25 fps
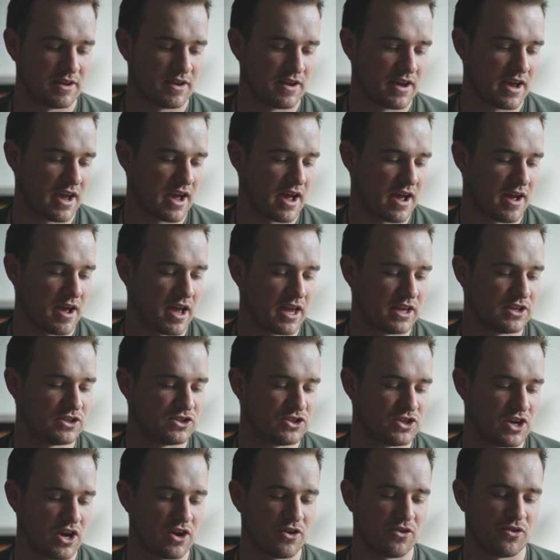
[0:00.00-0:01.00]
In
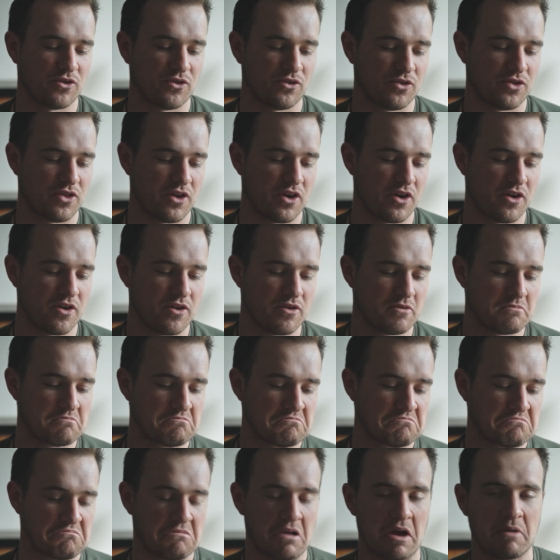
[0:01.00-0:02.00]
general though,
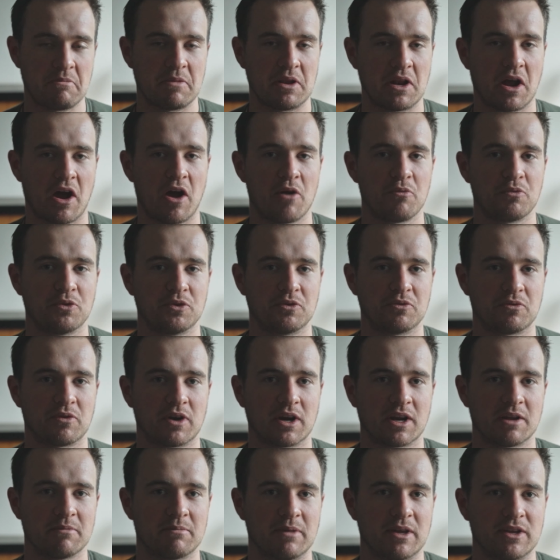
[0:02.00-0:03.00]
I mean, I wouldn't
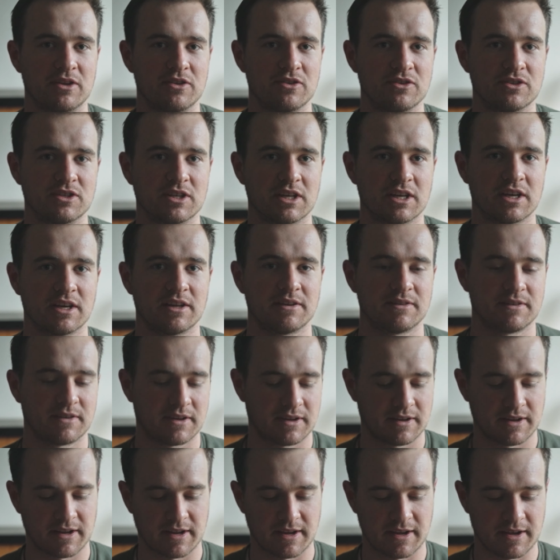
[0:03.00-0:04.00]
recommend using it
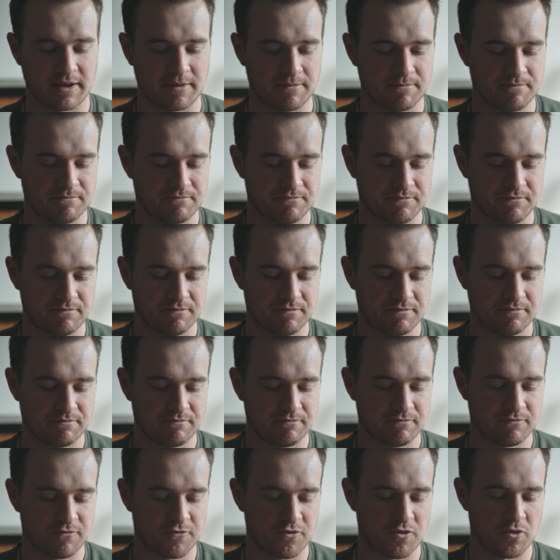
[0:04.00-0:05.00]

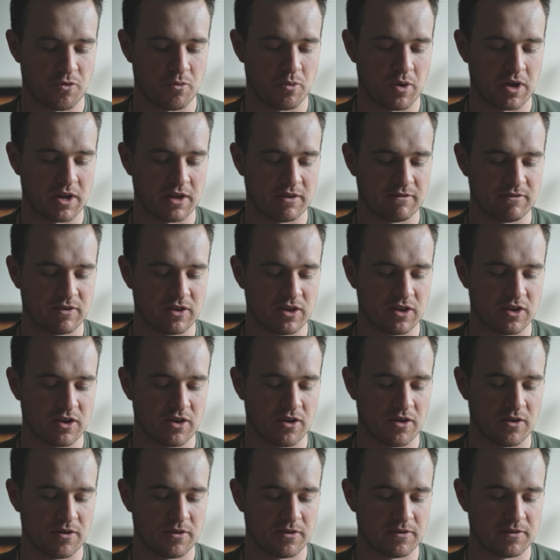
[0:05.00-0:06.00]
for a wedding
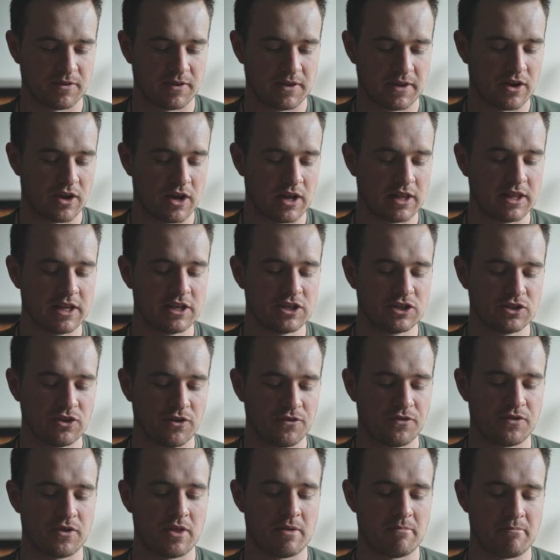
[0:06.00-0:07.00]
video, at least not
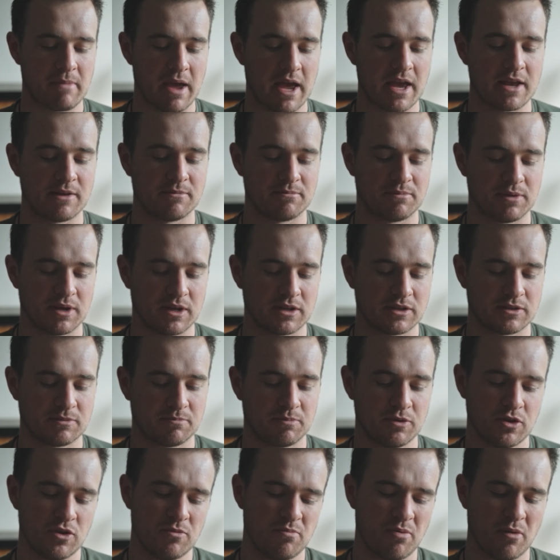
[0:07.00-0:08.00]
for the main bits,
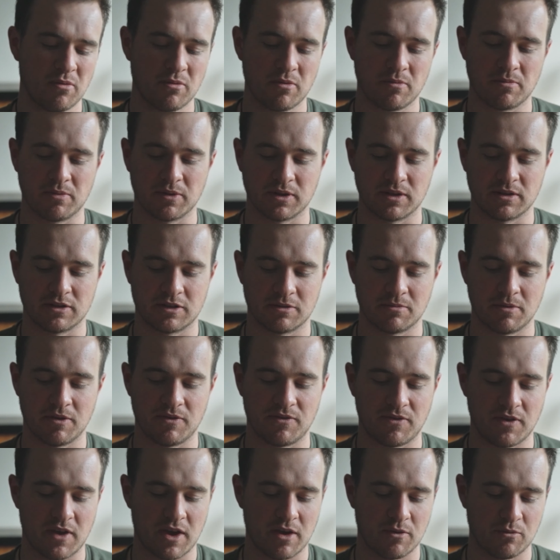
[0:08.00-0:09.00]
but you probably, to be
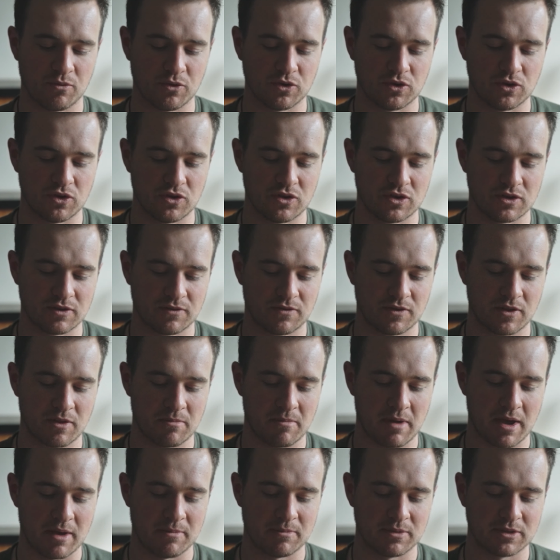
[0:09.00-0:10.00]
fair, wouldn't use it for the
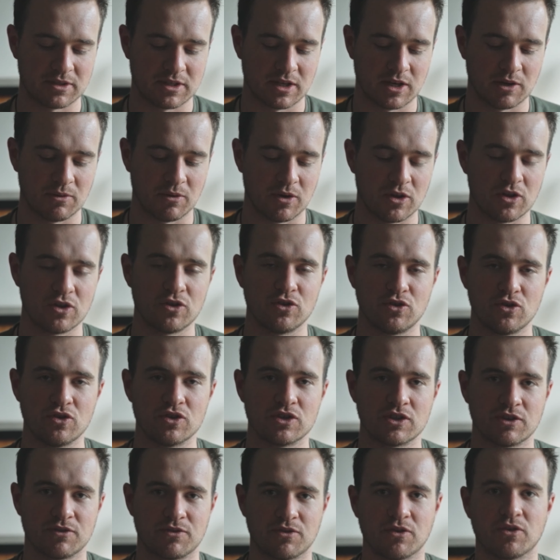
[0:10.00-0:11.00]
main bits anyway. You'd
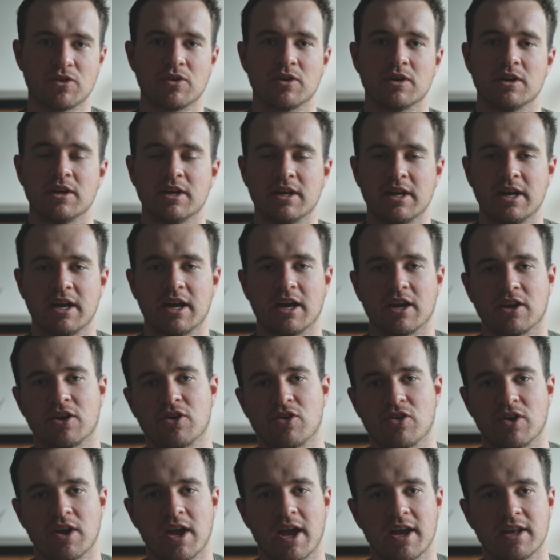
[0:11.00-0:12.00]
use it for a
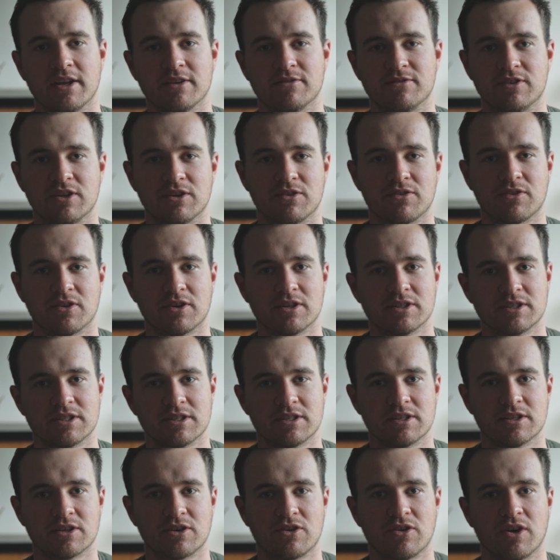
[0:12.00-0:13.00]
creative difference
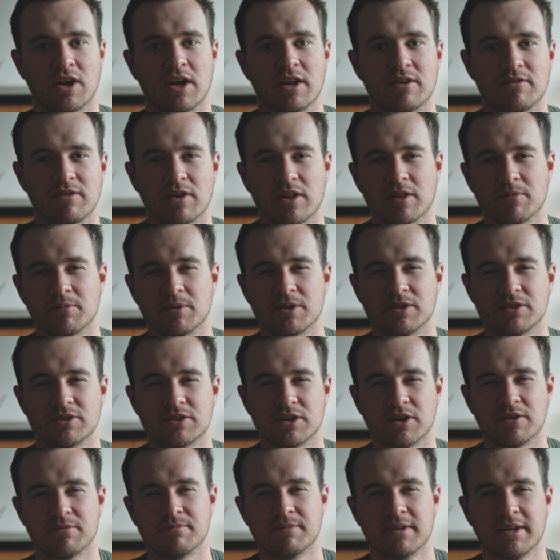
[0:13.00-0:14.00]
and a creative element.
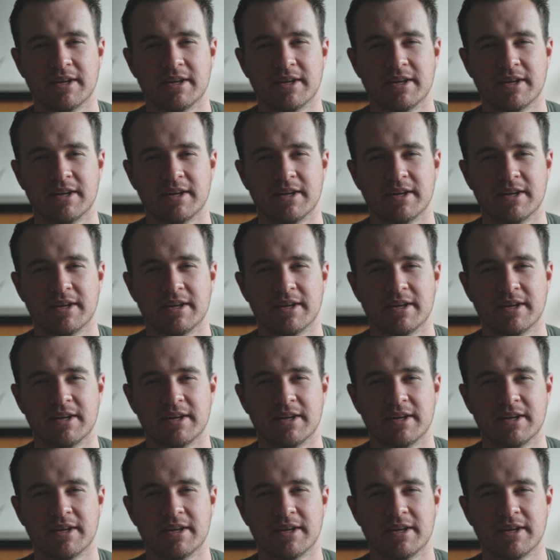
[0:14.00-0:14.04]
So,